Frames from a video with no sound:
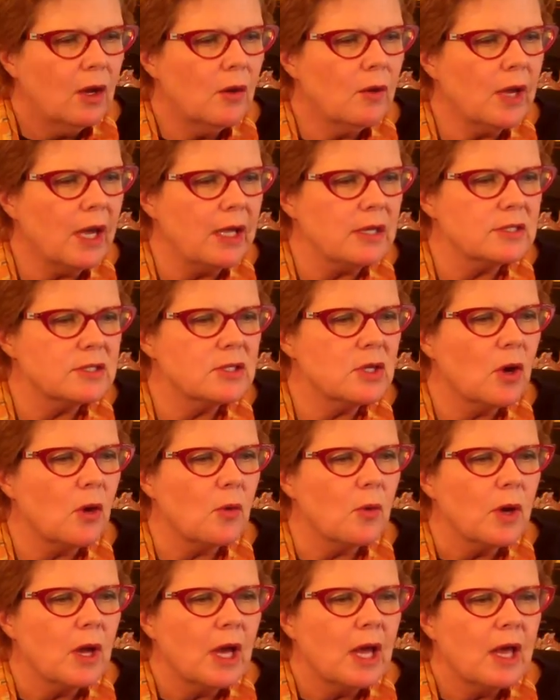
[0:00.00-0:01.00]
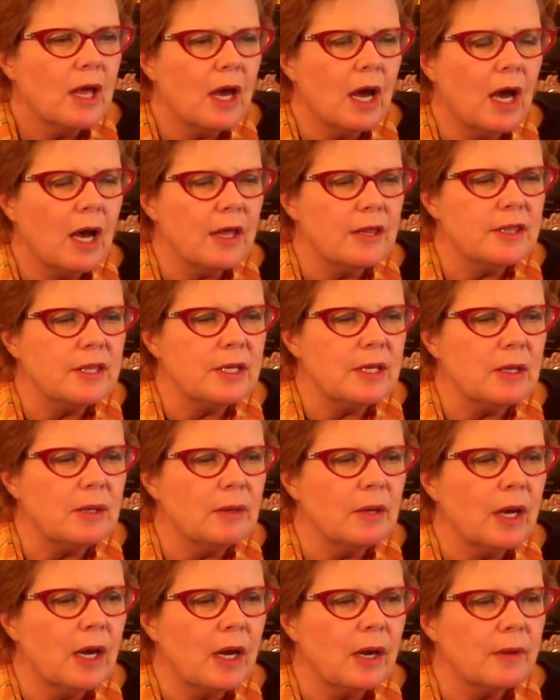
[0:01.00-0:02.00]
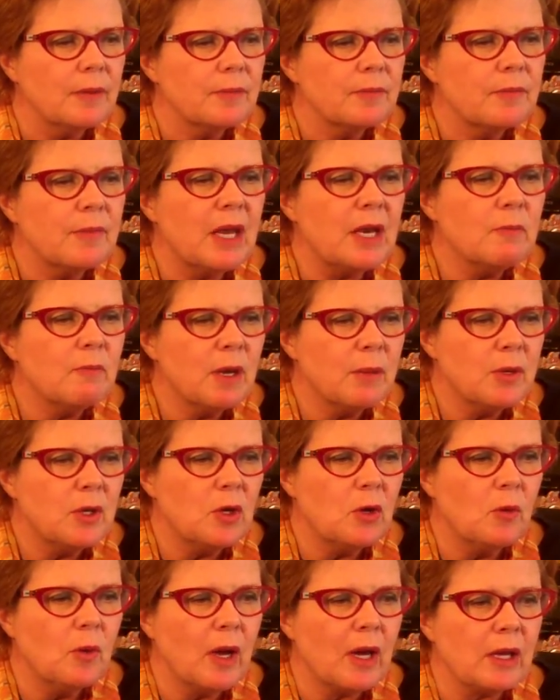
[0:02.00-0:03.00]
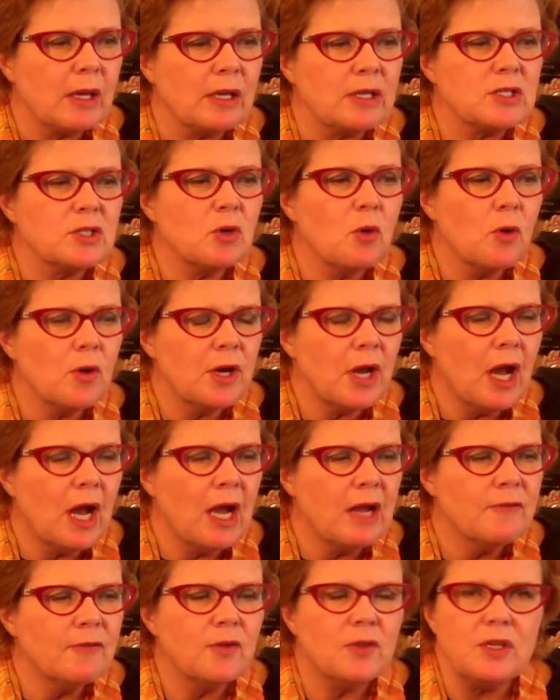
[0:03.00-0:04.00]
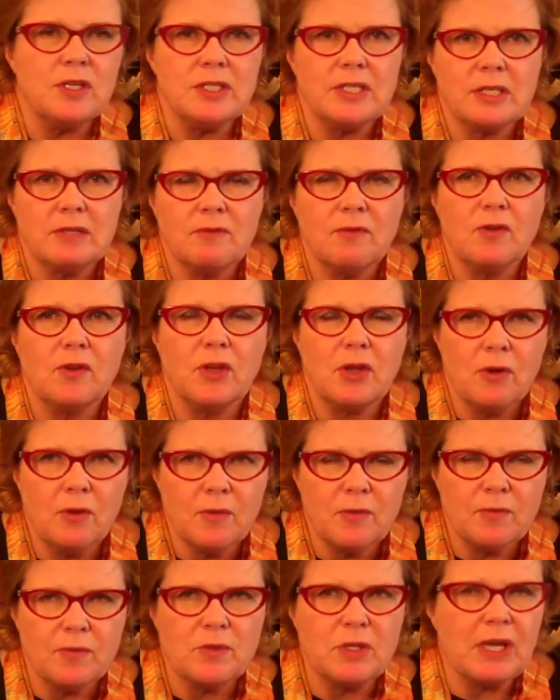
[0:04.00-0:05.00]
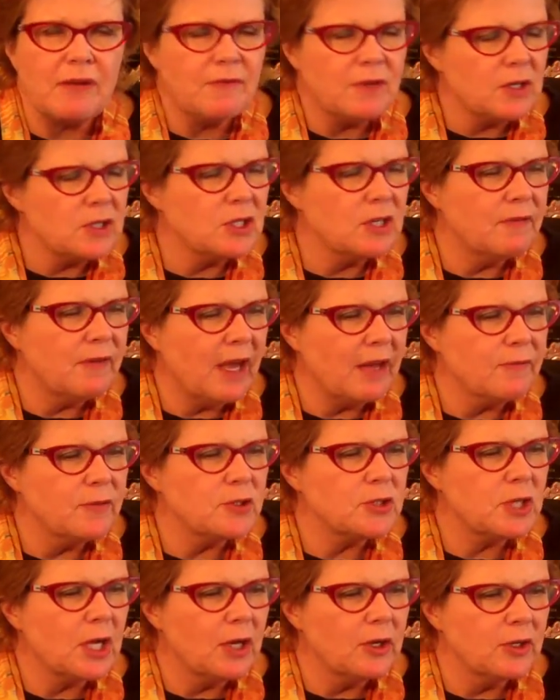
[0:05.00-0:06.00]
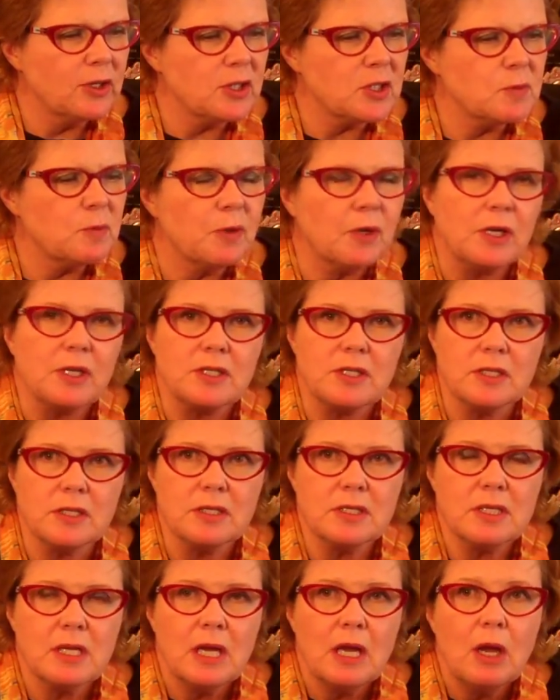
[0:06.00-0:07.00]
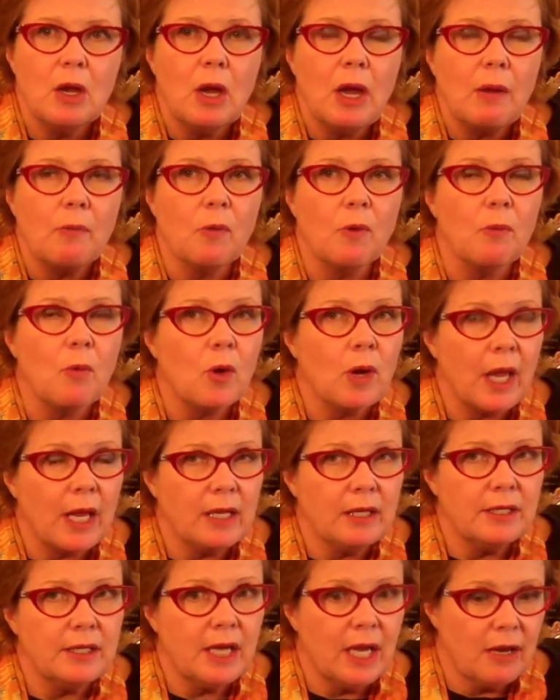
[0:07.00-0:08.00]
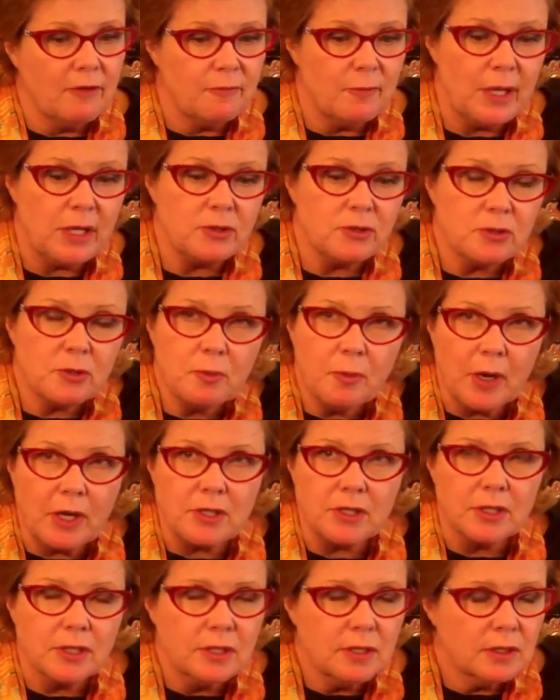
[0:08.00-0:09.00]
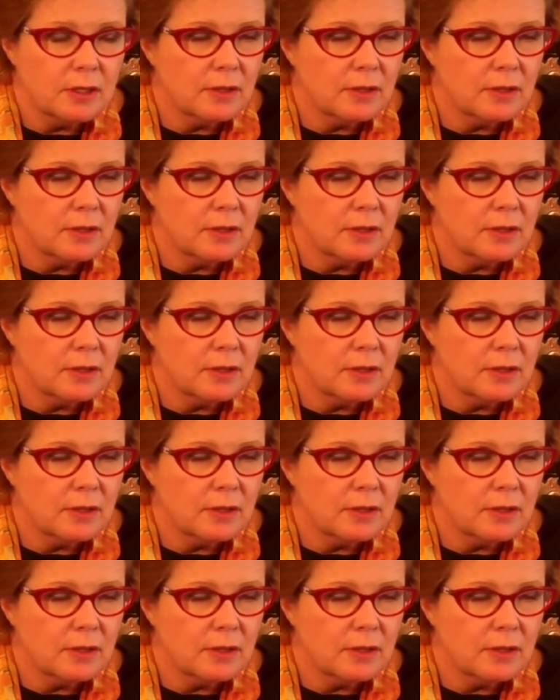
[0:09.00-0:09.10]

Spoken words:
Okay, so the men and women who scored high for their definition of adverse childhood experiences were more likely to have major depression.